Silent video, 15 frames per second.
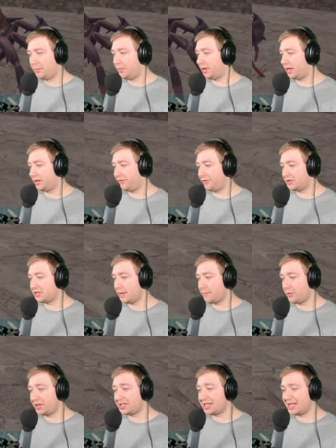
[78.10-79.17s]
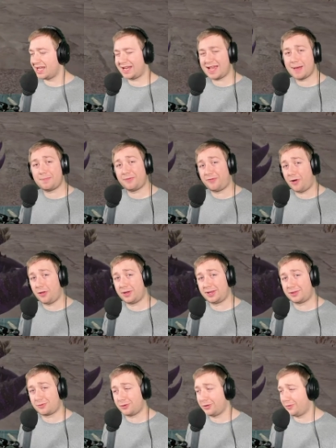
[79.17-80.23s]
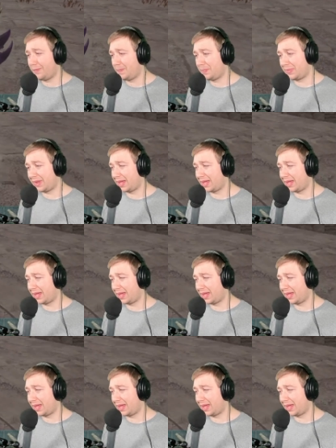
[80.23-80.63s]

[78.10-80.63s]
But for some reason they kept falling through.